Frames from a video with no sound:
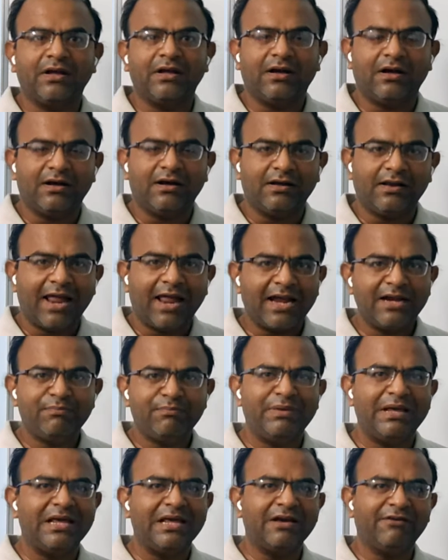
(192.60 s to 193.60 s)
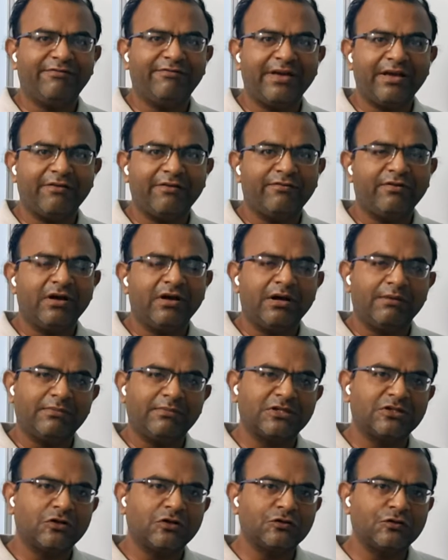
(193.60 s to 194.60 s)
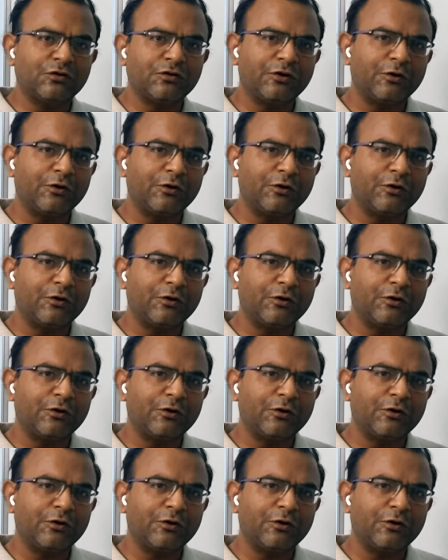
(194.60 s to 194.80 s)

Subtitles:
light being a wave must also